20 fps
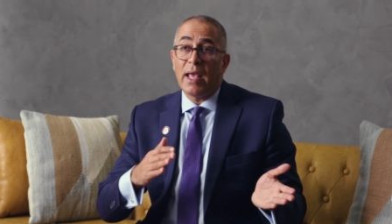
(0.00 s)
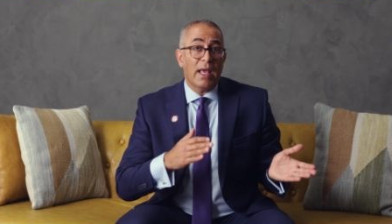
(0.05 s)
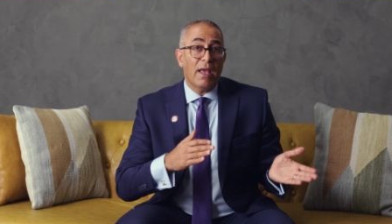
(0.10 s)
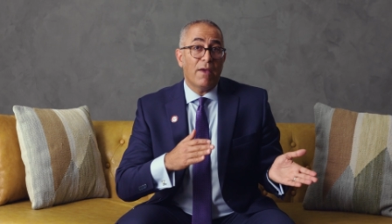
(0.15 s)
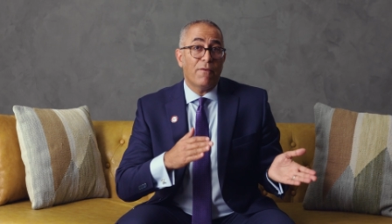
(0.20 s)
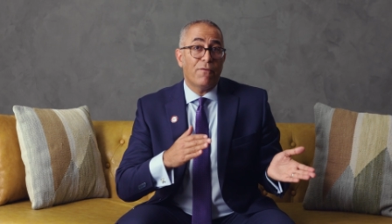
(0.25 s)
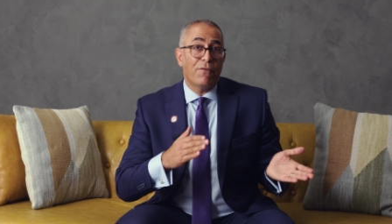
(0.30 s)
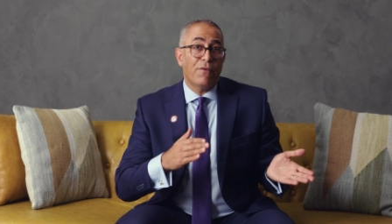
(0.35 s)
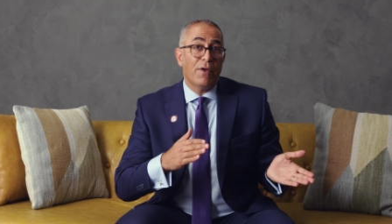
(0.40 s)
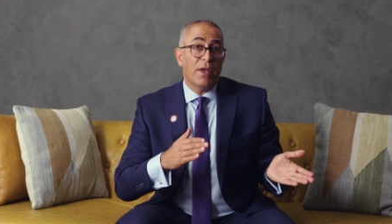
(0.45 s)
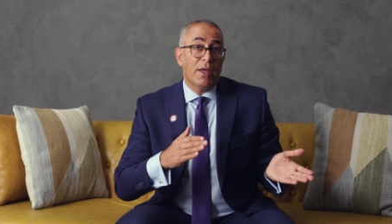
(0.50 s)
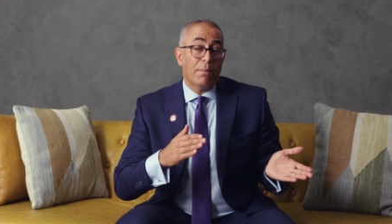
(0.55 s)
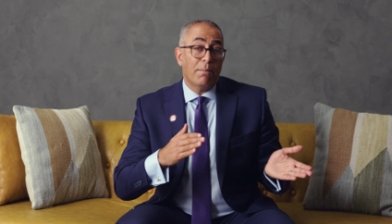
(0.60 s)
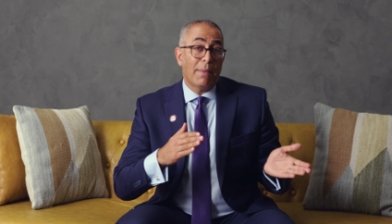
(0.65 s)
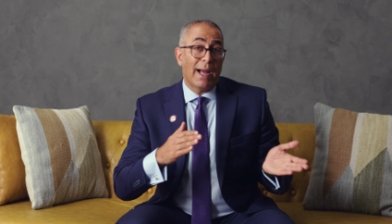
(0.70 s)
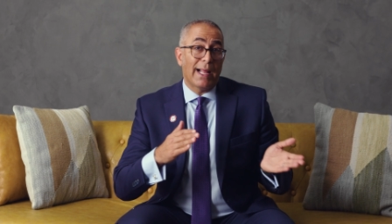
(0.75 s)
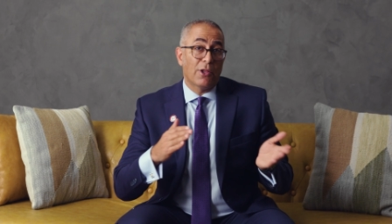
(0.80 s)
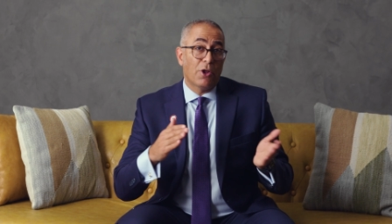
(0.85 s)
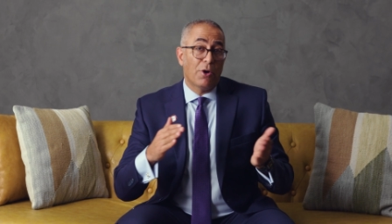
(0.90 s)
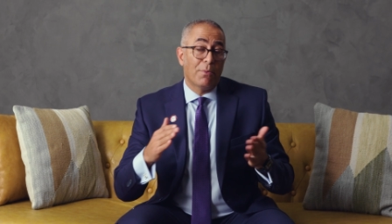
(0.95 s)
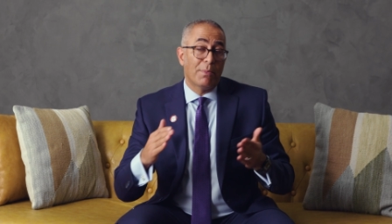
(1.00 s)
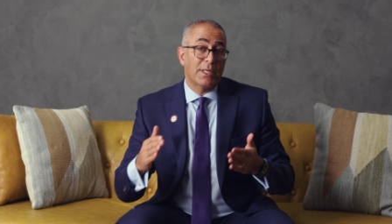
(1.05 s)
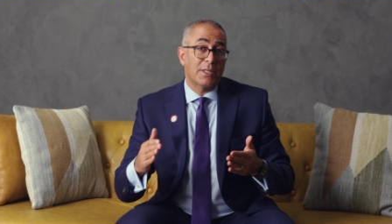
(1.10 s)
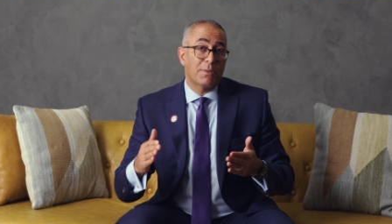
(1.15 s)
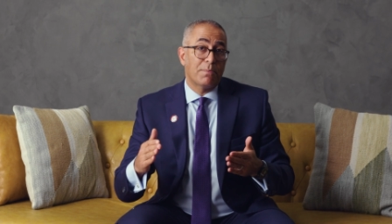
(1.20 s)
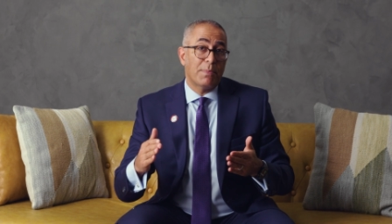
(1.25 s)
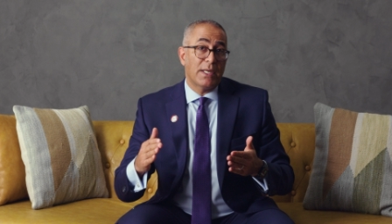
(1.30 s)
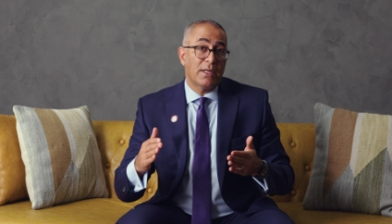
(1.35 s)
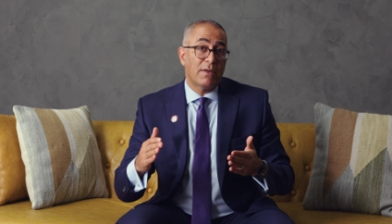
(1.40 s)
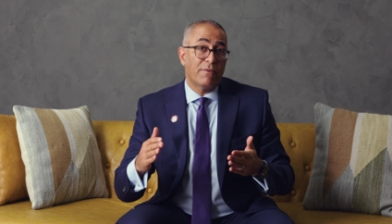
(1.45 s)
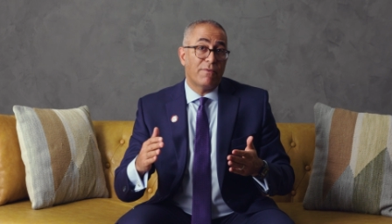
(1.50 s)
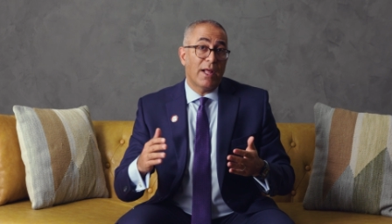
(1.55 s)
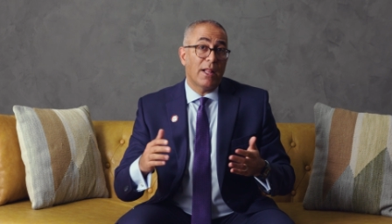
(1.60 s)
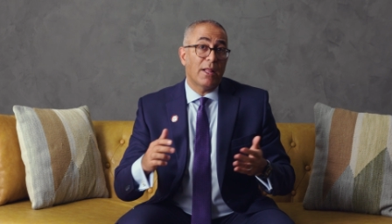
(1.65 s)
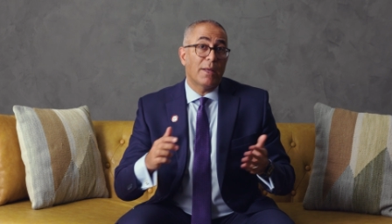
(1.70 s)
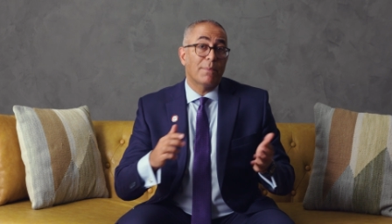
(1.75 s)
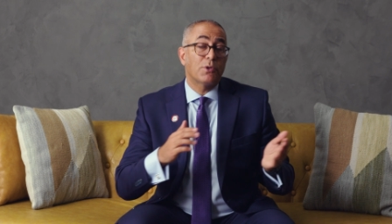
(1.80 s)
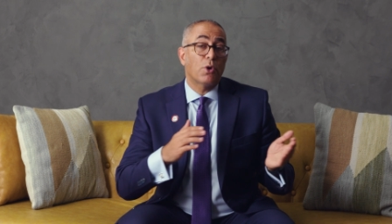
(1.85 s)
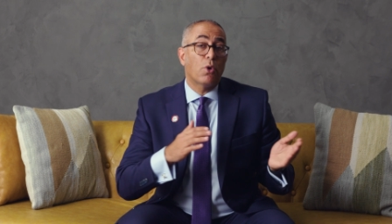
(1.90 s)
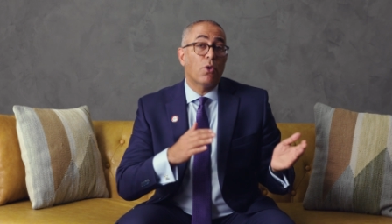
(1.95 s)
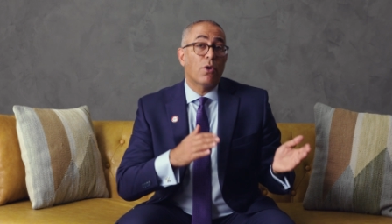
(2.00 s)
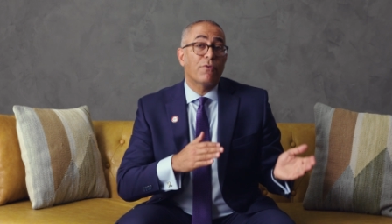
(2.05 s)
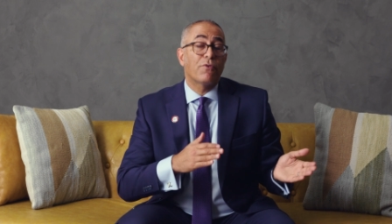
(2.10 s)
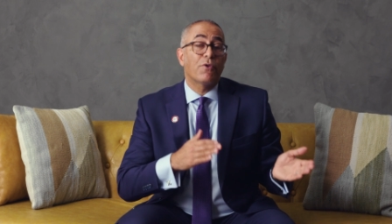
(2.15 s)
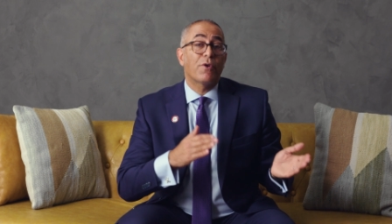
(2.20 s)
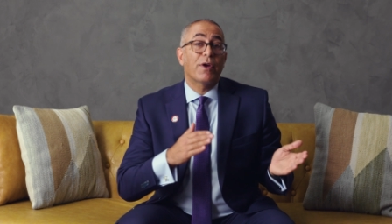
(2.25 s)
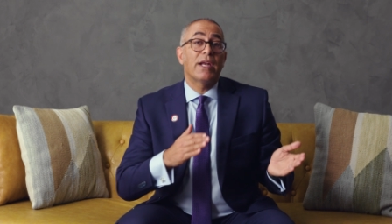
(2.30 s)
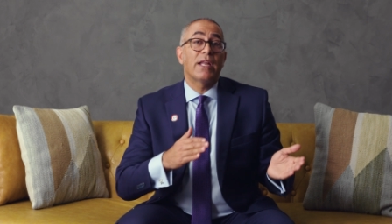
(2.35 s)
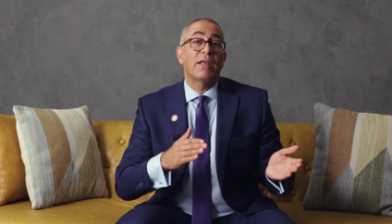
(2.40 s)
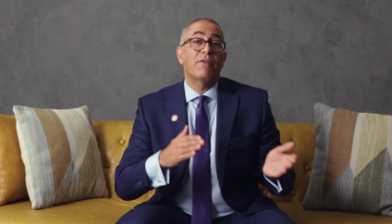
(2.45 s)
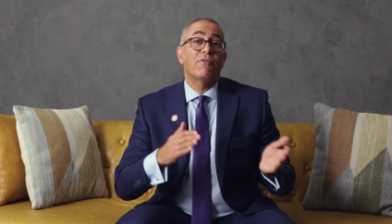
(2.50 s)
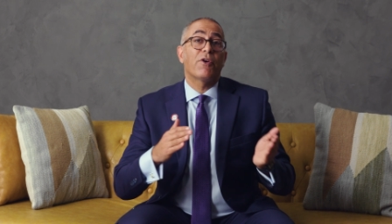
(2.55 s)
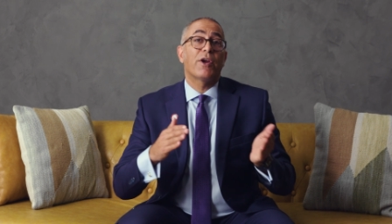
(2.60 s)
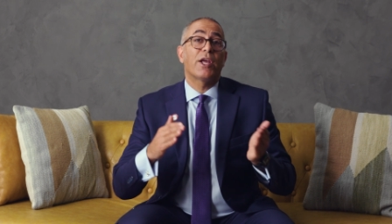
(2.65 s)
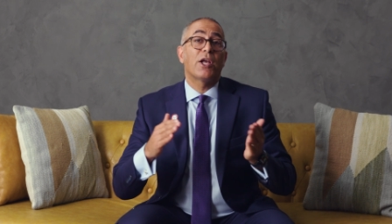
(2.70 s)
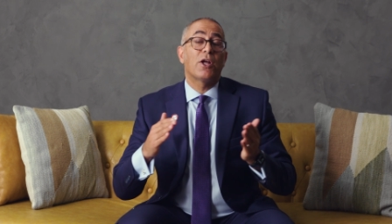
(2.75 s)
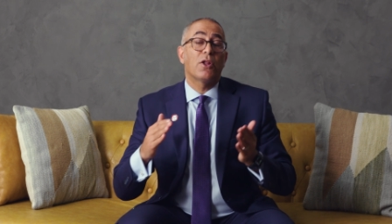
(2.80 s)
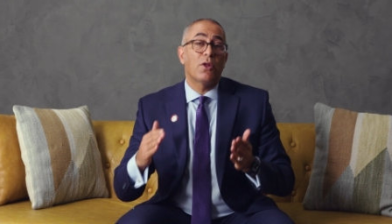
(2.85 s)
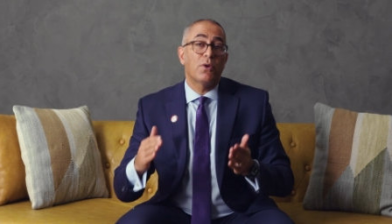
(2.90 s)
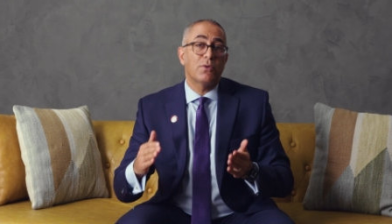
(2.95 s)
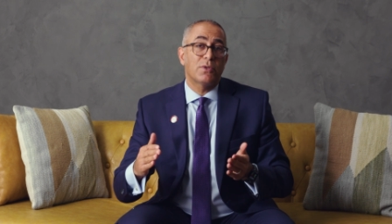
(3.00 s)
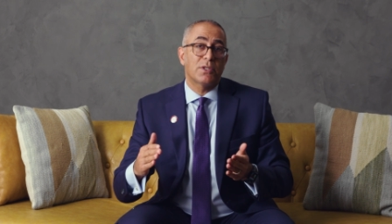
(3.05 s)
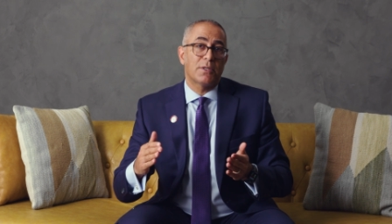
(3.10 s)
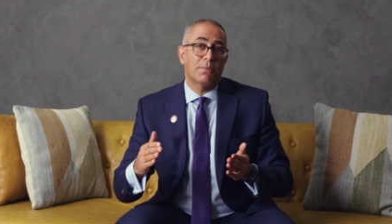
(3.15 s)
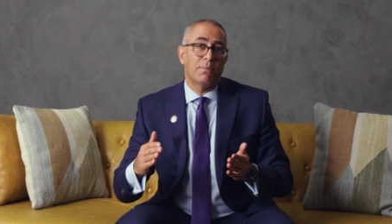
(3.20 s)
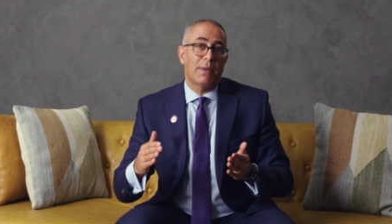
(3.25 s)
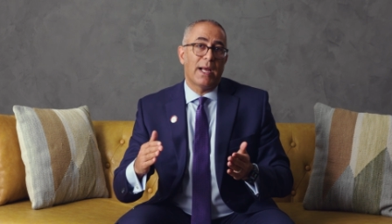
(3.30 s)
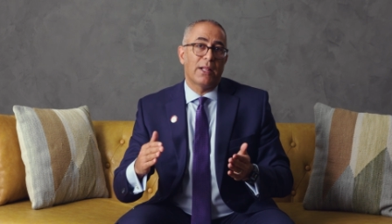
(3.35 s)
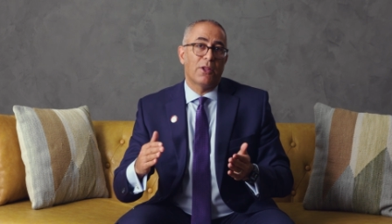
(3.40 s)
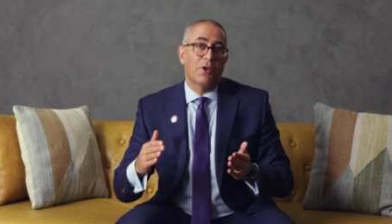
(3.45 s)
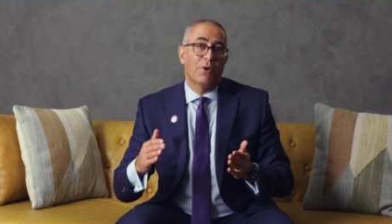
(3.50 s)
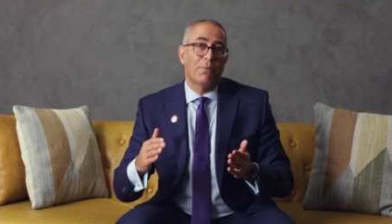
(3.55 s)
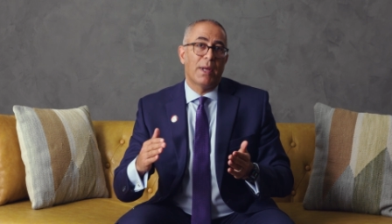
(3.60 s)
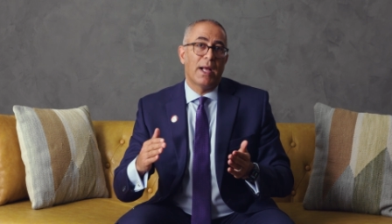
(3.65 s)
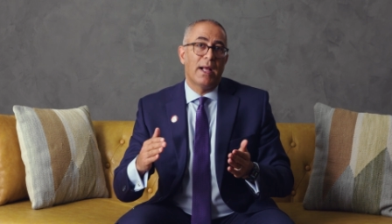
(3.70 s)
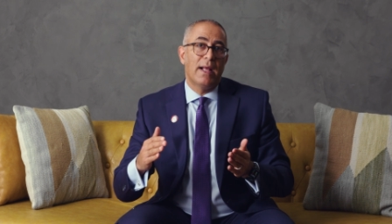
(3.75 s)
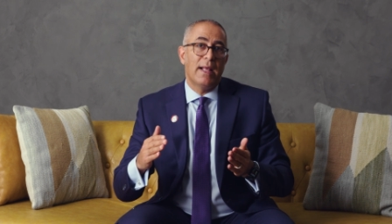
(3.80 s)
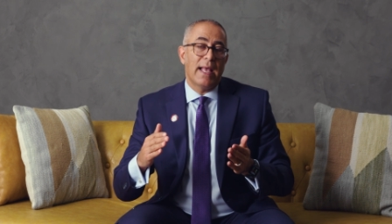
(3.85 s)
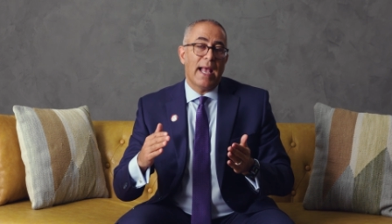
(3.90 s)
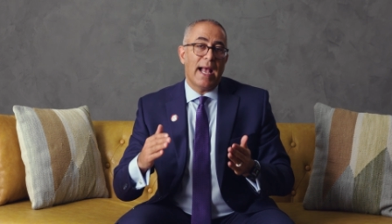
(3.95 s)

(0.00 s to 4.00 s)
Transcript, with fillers: if myeloma has been developed or if we're getting very close to myeloma,